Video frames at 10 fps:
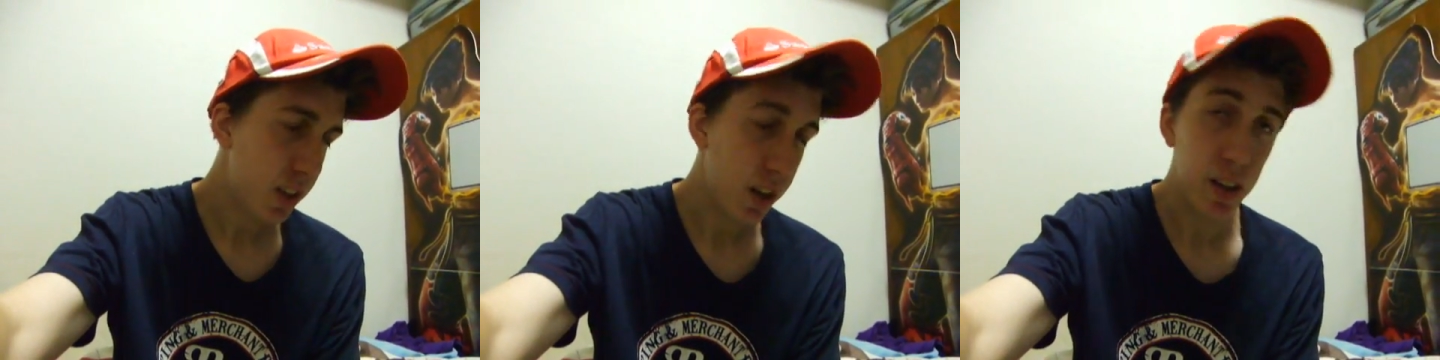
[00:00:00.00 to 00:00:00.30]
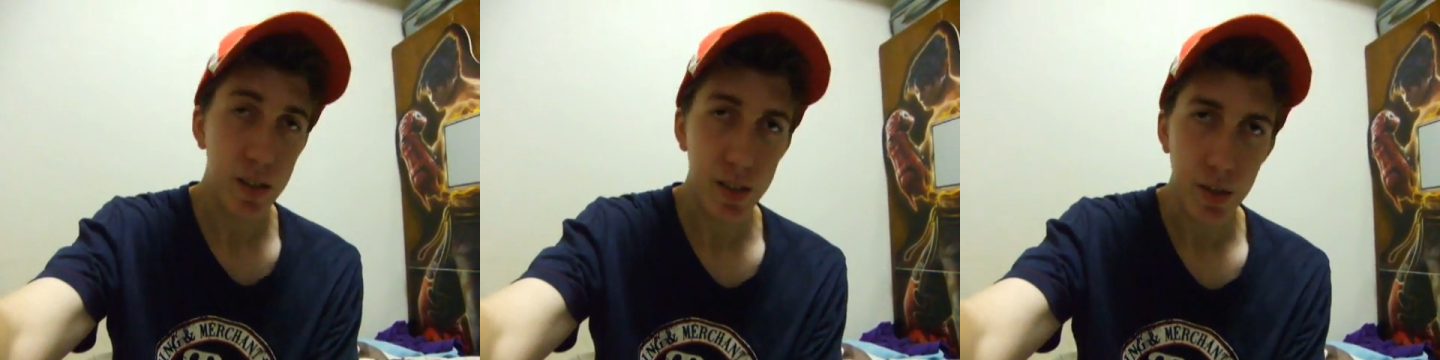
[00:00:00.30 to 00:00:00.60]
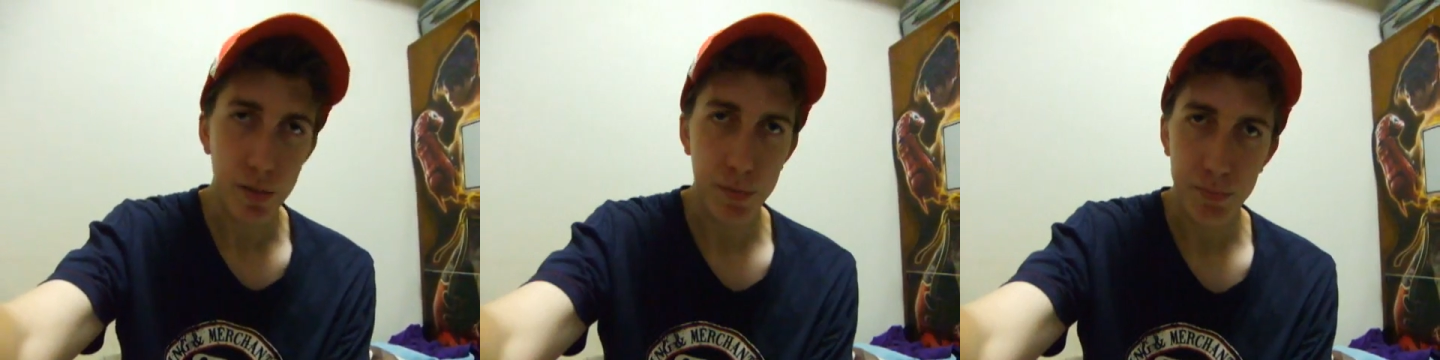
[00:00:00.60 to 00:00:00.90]

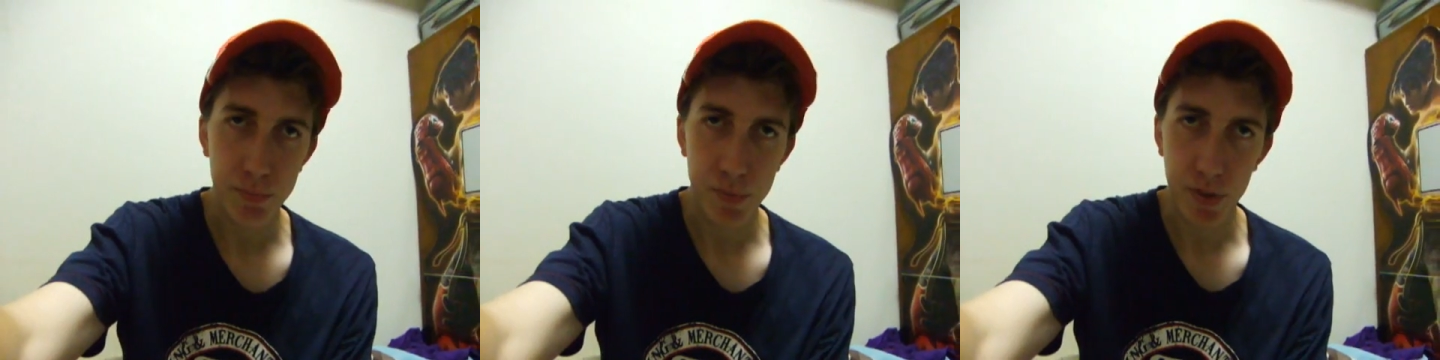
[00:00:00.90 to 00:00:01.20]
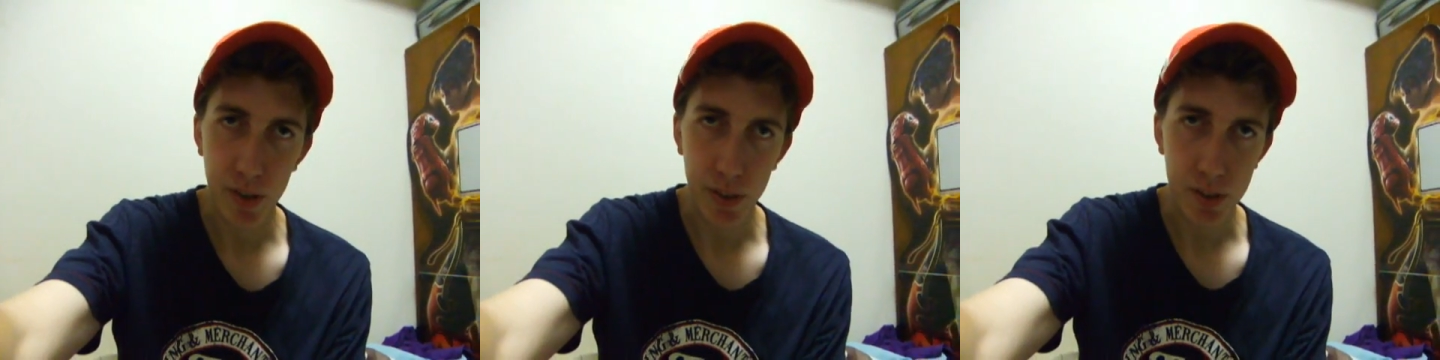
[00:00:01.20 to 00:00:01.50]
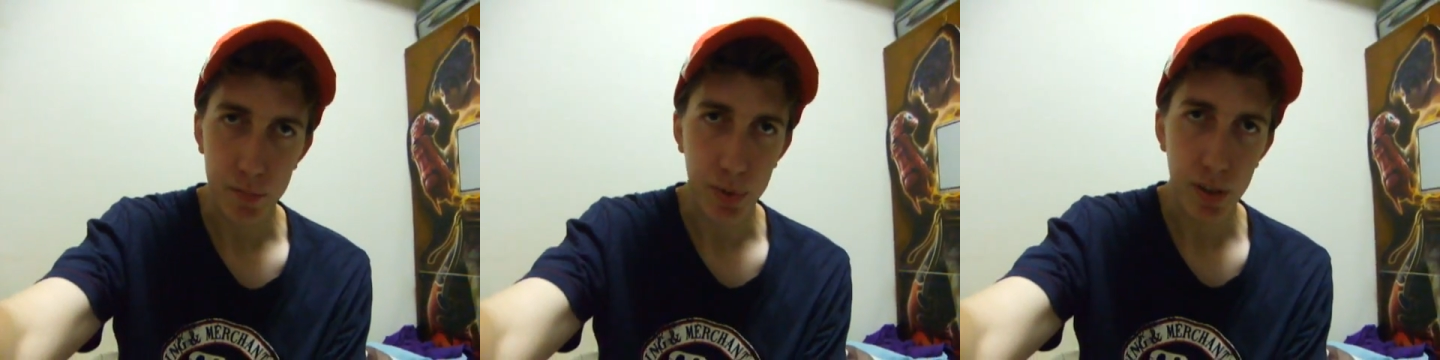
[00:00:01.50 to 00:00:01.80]
Orlando's throwing
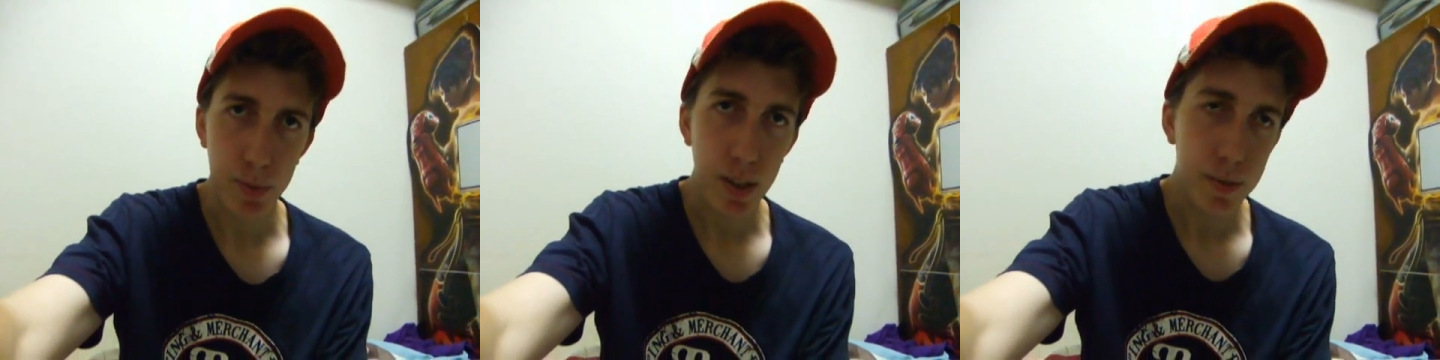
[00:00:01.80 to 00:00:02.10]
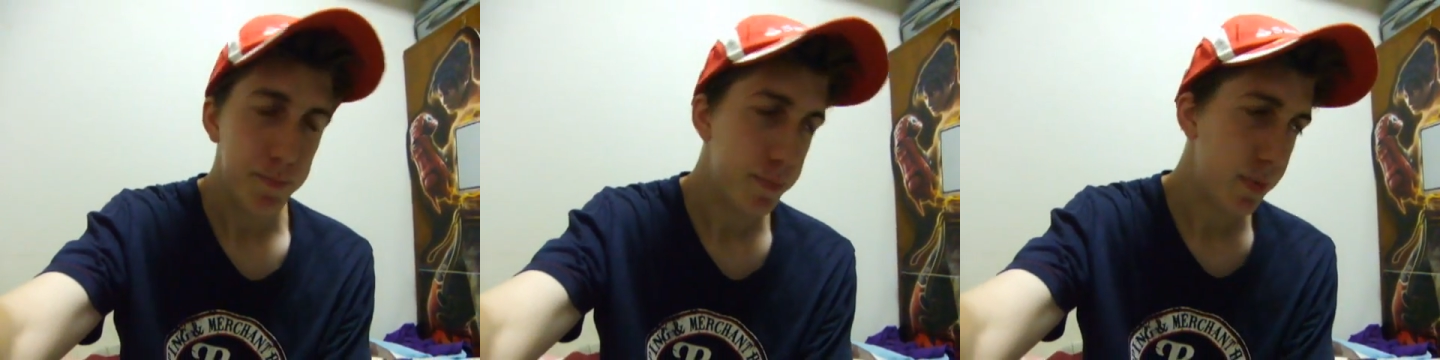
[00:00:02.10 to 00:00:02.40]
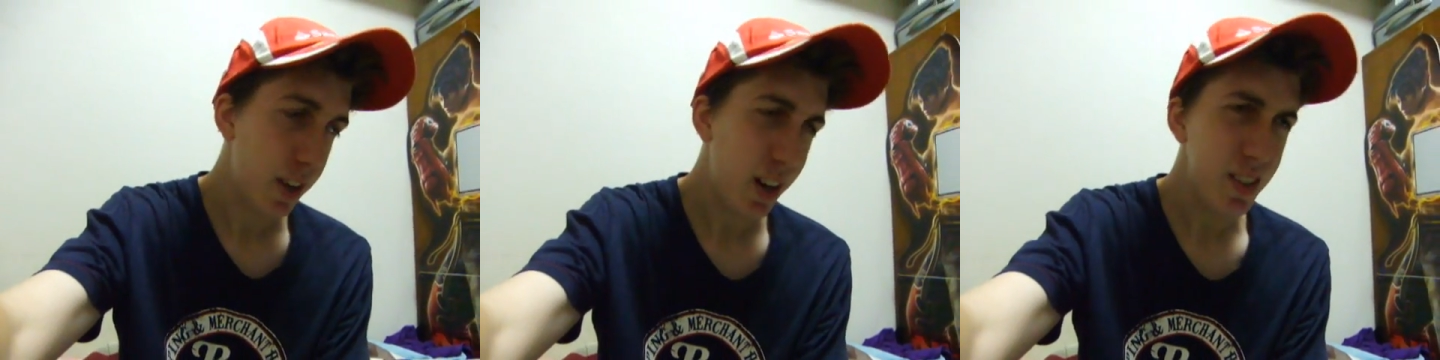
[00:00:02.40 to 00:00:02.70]
superbly,
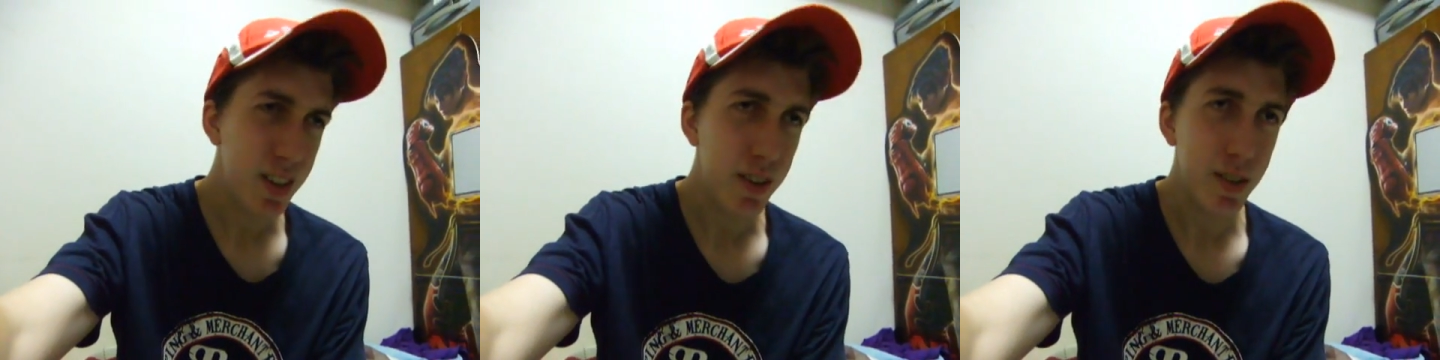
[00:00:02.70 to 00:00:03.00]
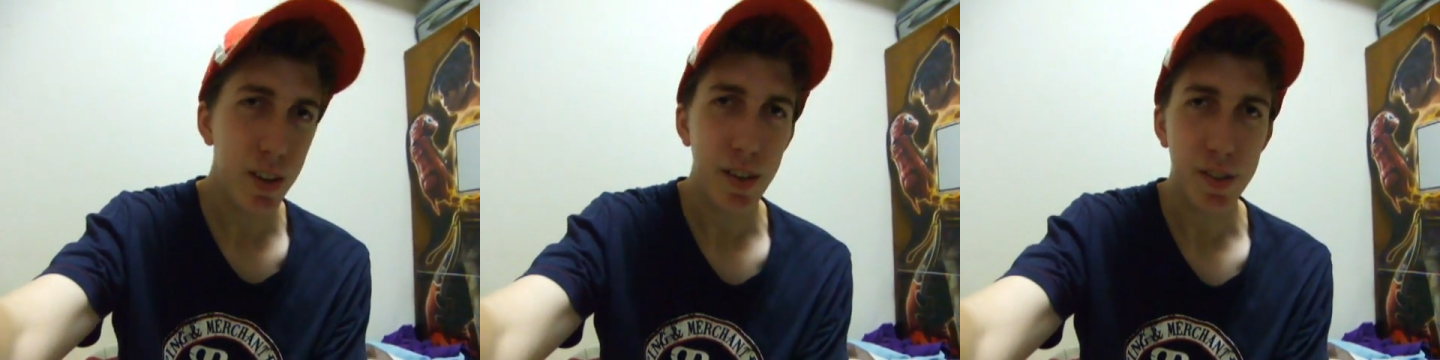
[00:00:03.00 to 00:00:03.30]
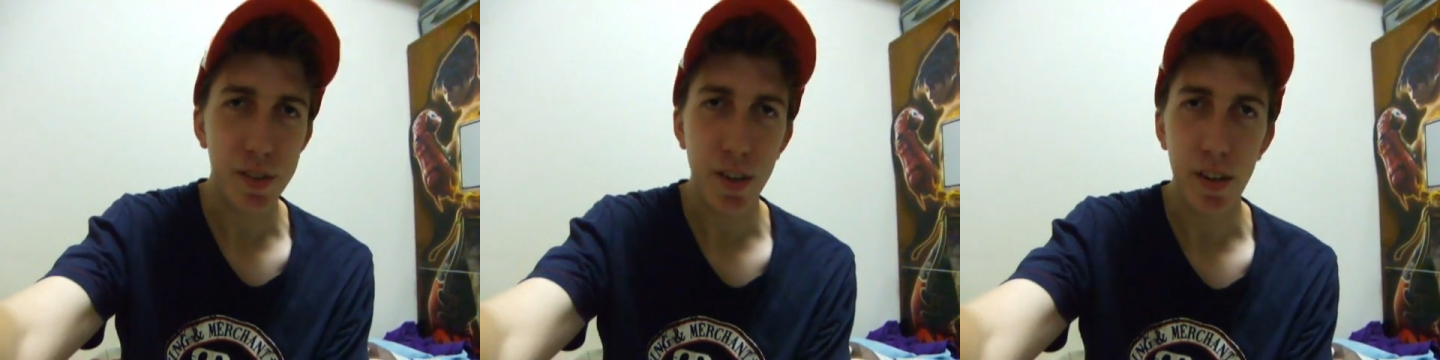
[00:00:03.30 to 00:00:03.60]
as are a lot of
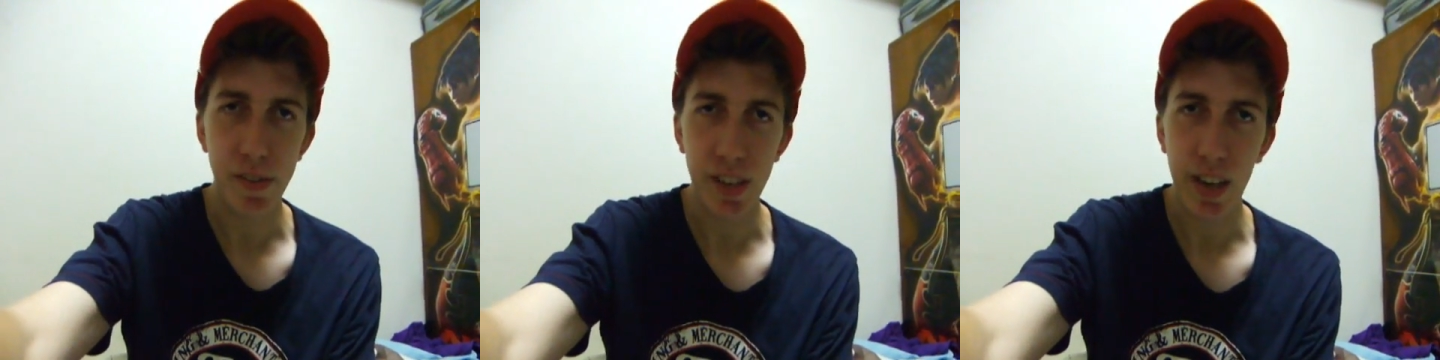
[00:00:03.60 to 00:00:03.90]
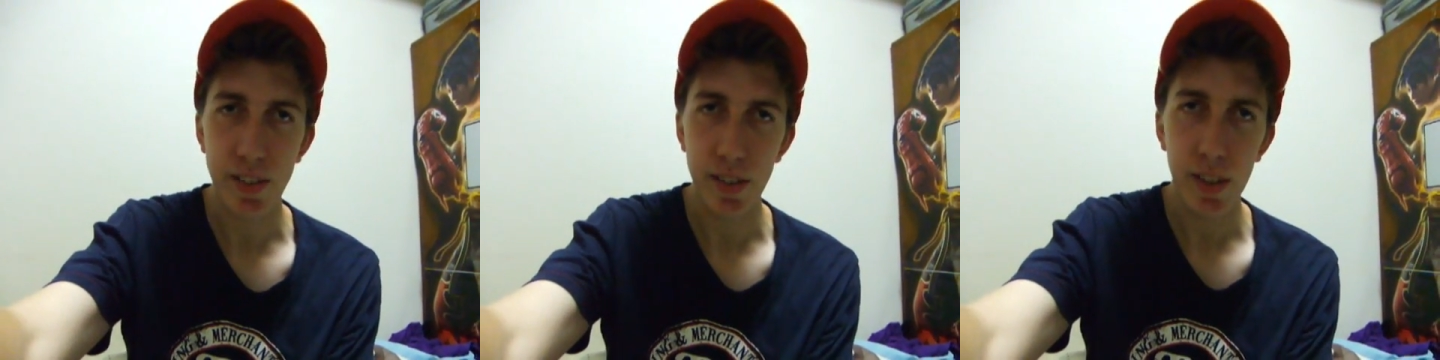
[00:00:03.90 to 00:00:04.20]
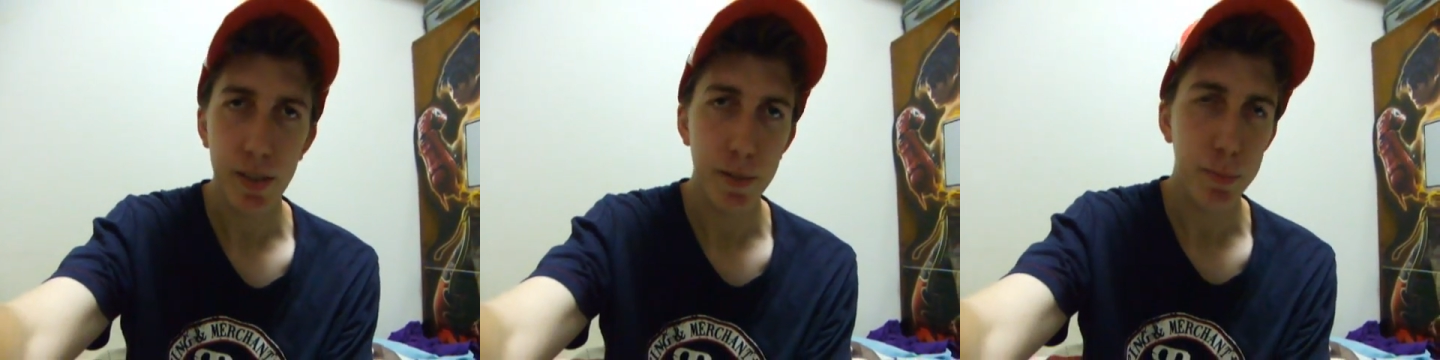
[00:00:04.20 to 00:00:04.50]
the drivers
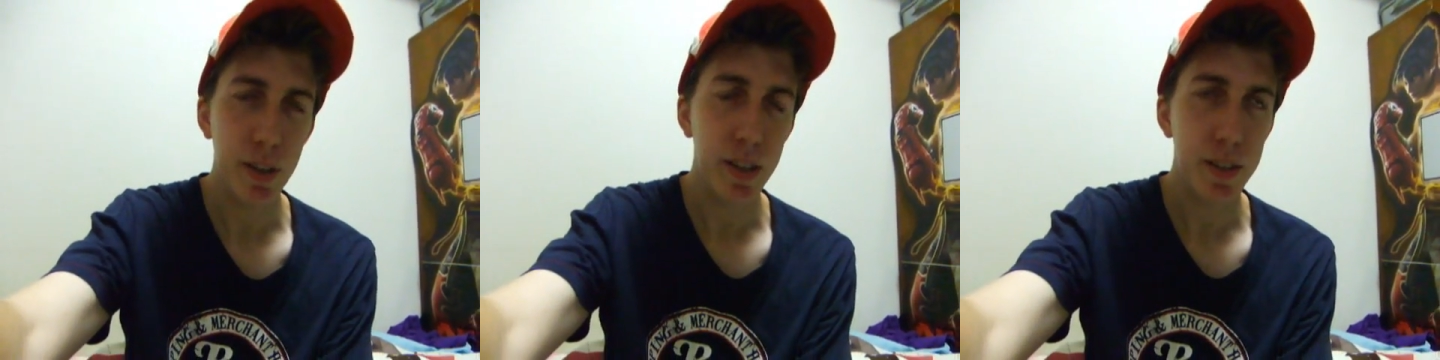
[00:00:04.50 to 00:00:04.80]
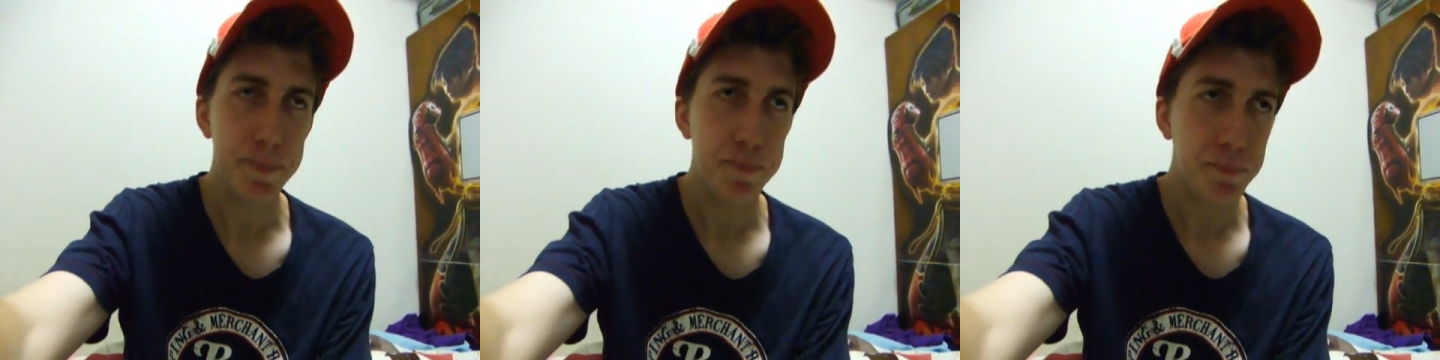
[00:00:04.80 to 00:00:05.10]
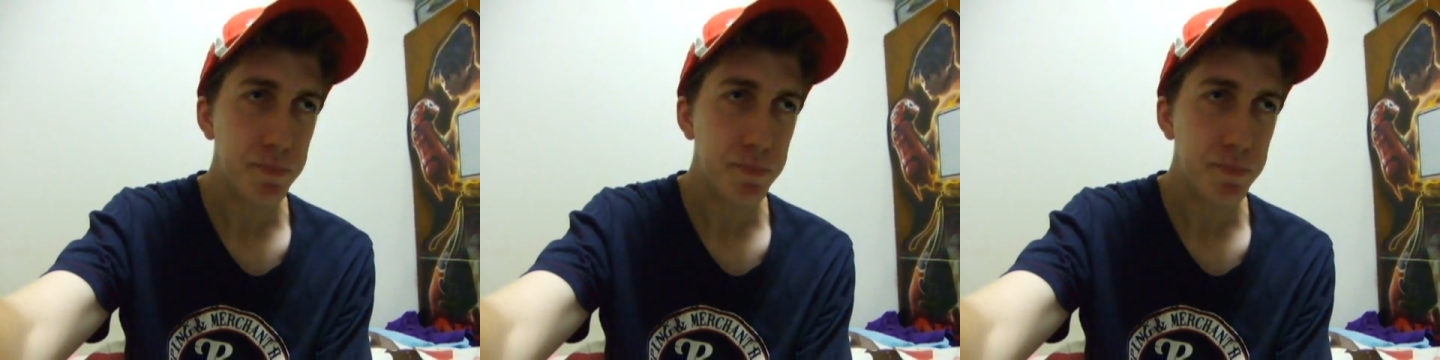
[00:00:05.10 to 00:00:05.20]
actually. But um,